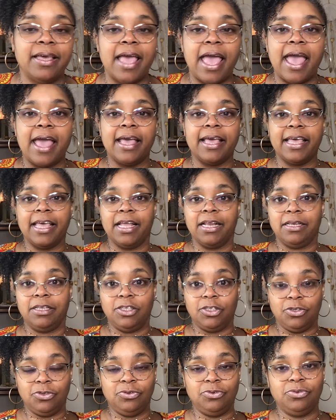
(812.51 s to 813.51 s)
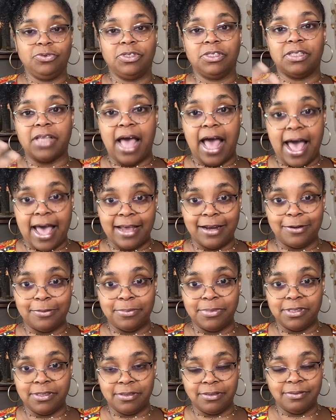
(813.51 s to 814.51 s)
and can use the
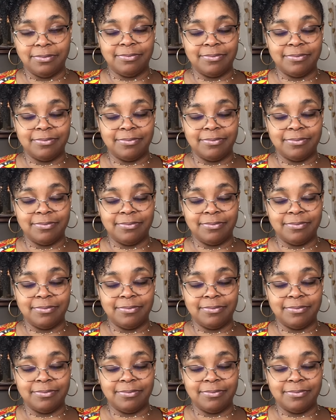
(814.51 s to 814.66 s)
items.